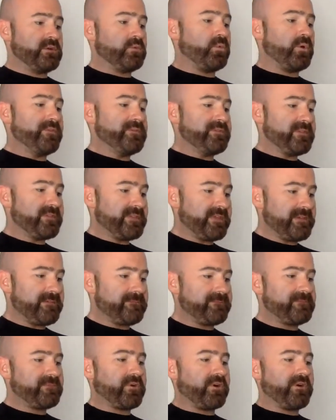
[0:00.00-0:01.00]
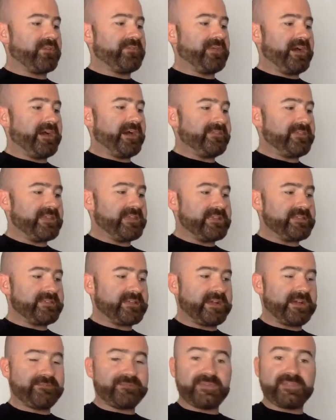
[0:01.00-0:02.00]
Once they've got that, they need
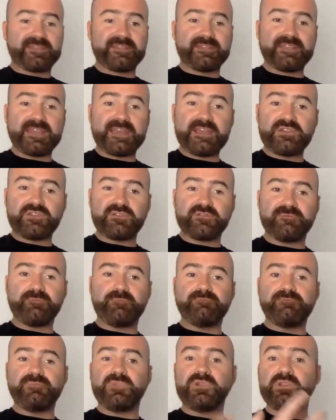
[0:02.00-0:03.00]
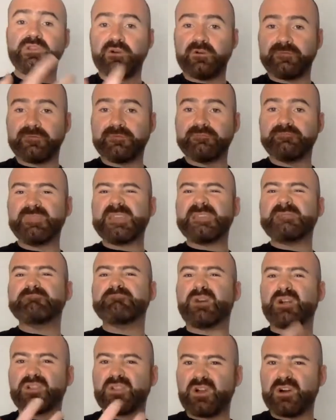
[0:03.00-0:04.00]
to have this stage of love and being
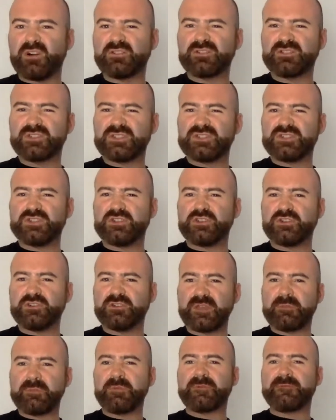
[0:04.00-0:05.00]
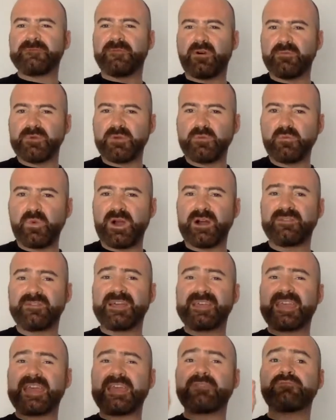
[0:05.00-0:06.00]
belonged. You know, they're performing well.
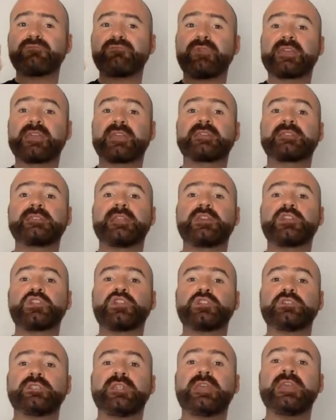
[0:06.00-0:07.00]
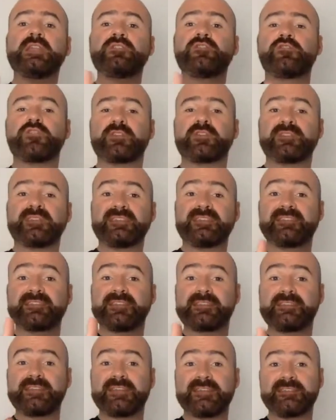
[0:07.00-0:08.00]
They're getting recognition. Interesting
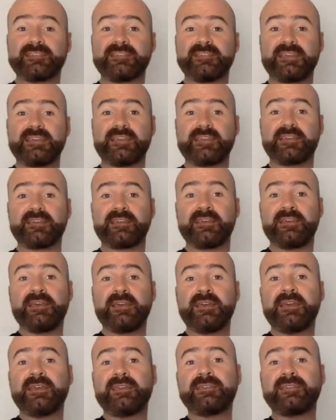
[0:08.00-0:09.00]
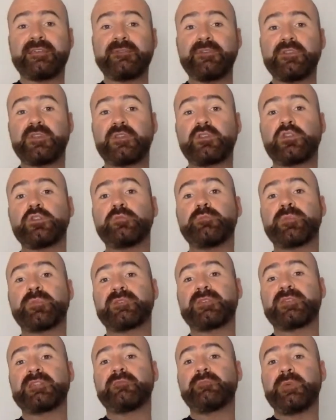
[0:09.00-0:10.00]
statistic.
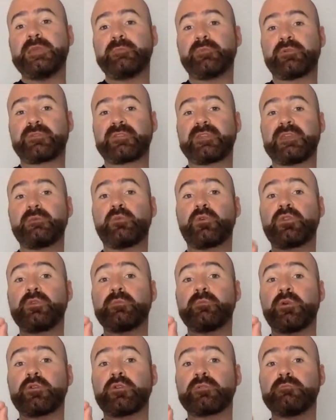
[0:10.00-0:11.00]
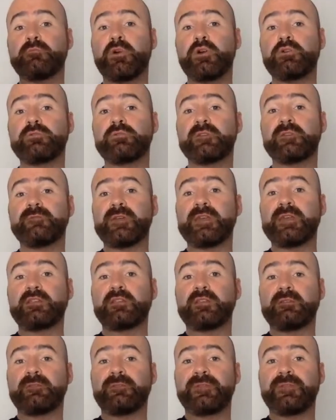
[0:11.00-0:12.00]
72% of people say one of the most
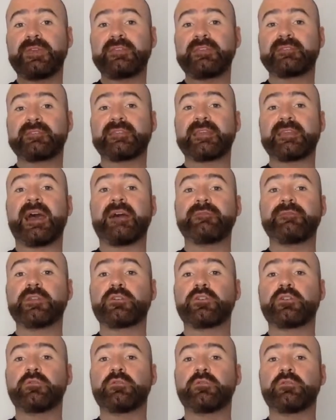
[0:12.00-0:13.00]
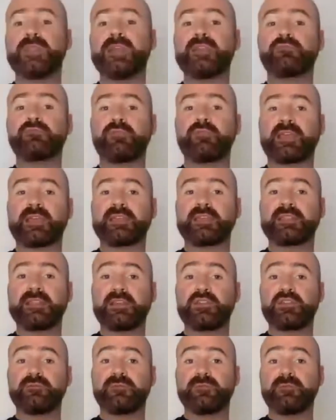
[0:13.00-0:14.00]
motivating things to have in a company is
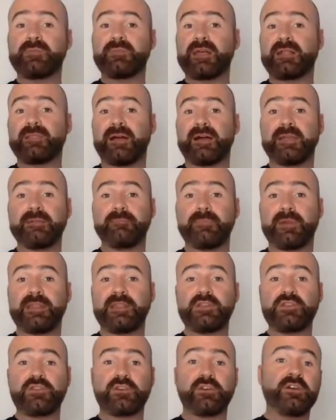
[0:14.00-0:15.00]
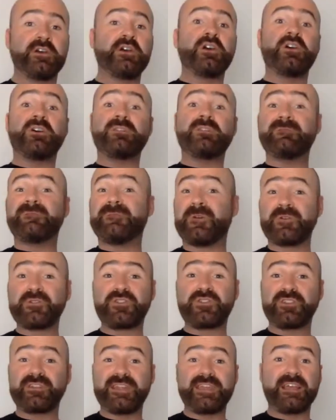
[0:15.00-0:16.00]
recognition from their line manager.
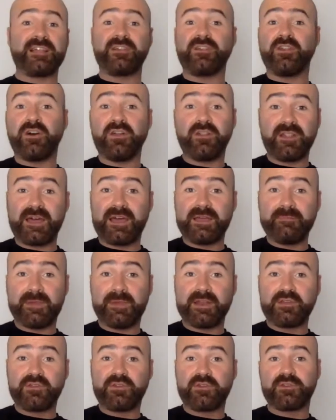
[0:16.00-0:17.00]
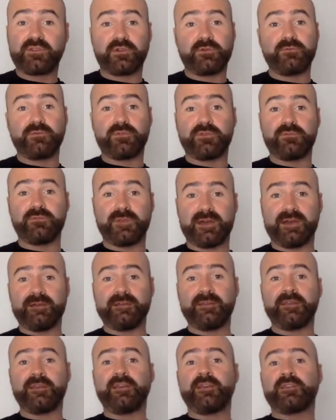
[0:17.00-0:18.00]
Unfortunately, a lot of line managers don't do that.
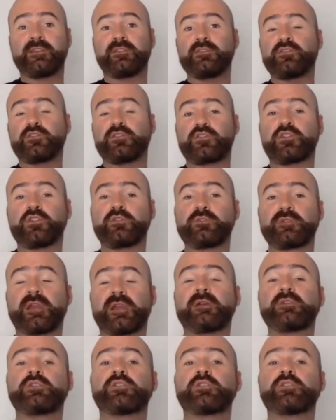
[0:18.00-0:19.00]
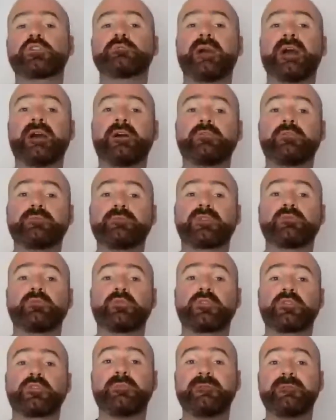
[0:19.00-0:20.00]
So it just shows how you can help
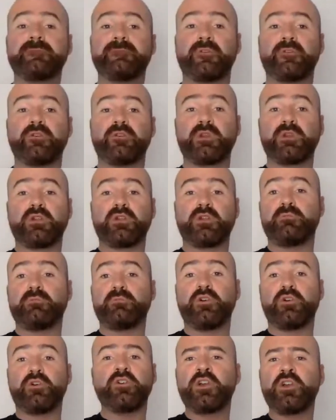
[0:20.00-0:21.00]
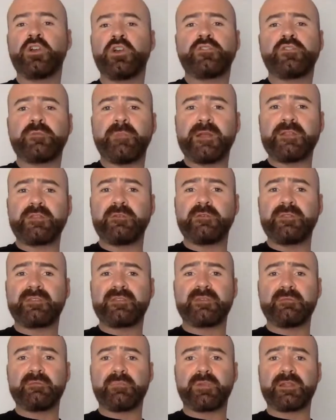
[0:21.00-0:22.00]
someone to perform a lot more just by doing
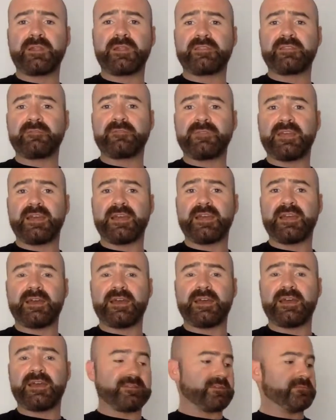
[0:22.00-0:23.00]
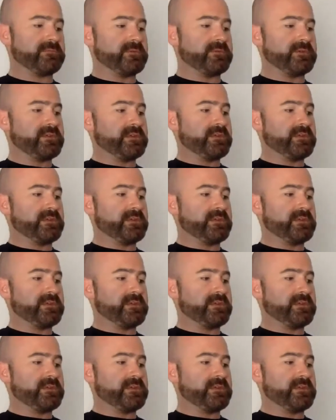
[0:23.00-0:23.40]
the simplest of tasks.